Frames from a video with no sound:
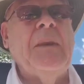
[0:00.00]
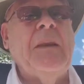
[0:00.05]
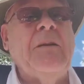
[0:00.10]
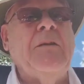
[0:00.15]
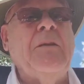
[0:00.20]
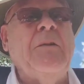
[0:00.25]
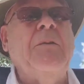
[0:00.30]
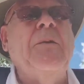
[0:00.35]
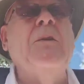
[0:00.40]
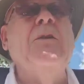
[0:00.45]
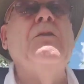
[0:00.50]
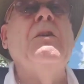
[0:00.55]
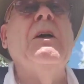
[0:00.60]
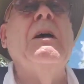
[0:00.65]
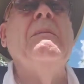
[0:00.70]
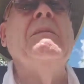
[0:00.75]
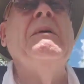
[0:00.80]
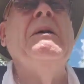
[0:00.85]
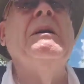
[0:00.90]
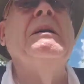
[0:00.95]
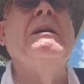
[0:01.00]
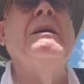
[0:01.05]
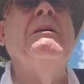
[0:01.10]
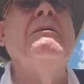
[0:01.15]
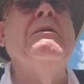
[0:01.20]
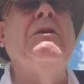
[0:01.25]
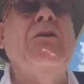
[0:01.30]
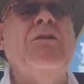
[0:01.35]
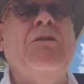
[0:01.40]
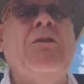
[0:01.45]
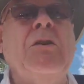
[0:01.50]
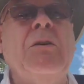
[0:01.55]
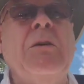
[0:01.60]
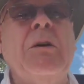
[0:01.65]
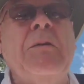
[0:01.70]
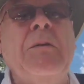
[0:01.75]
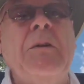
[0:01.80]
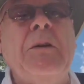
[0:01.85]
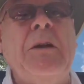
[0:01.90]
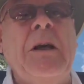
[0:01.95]
It's the first time getting out this
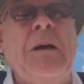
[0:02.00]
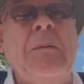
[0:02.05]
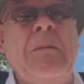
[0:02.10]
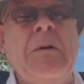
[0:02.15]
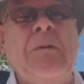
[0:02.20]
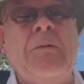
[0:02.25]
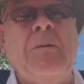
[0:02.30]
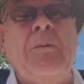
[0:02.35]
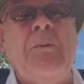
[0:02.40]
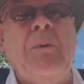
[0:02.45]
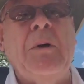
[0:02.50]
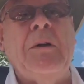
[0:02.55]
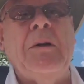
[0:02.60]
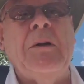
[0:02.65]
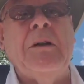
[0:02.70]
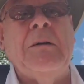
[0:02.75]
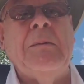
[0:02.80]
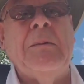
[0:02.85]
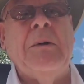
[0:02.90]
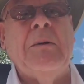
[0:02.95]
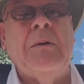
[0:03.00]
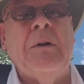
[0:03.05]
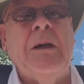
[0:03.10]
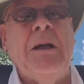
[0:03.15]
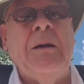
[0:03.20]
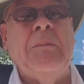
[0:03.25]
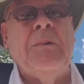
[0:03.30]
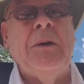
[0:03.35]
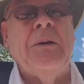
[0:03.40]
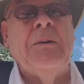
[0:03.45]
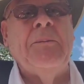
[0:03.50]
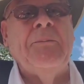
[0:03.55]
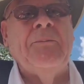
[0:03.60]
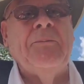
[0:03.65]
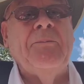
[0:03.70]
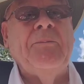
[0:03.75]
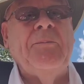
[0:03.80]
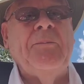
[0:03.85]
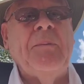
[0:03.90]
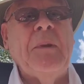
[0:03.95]
year. Every time I've wanted to come out camping,
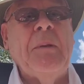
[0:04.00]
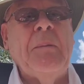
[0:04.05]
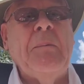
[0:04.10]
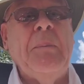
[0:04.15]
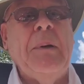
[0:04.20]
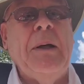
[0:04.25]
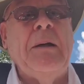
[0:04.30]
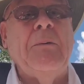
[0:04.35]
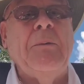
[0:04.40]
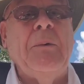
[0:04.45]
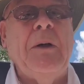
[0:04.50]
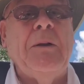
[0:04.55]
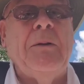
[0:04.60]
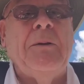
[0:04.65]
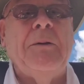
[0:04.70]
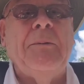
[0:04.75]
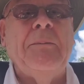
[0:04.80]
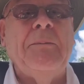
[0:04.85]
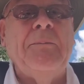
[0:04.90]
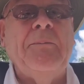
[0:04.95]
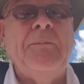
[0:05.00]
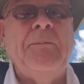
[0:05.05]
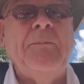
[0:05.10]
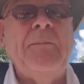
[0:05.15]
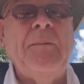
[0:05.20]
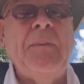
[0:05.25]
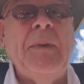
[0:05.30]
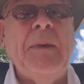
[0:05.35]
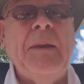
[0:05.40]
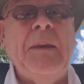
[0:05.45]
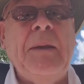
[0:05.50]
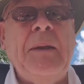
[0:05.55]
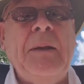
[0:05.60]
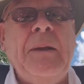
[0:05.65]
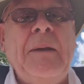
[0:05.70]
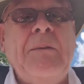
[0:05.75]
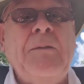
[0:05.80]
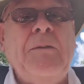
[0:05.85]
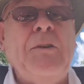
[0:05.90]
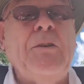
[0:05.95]
bad weather.
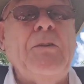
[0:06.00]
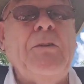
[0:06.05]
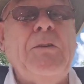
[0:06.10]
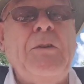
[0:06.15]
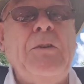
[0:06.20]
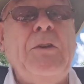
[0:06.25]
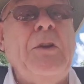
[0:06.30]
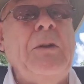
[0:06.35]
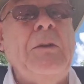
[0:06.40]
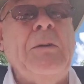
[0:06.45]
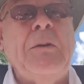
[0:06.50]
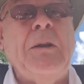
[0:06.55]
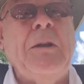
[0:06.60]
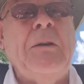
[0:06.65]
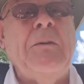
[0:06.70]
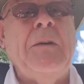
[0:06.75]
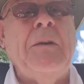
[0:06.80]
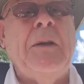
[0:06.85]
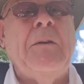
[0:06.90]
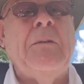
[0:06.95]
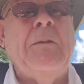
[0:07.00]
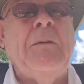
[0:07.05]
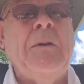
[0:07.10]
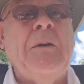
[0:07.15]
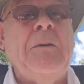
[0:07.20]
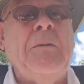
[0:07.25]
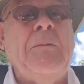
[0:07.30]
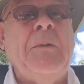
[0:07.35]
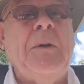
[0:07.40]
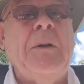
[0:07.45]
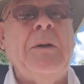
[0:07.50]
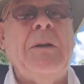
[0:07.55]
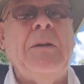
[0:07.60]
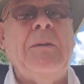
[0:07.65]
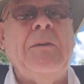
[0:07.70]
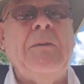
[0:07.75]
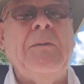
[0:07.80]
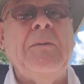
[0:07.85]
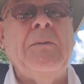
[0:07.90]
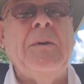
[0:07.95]
Just didn't give in.
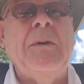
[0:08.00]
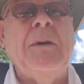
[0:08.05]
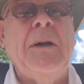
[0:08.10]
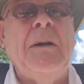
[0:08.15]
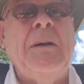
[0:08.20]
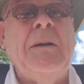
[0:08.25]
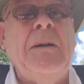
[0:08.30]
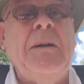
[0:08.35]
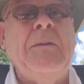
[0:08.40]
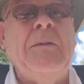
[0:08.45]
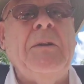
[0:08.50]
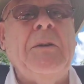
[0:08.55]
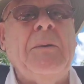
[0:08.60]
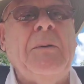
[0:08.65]
Even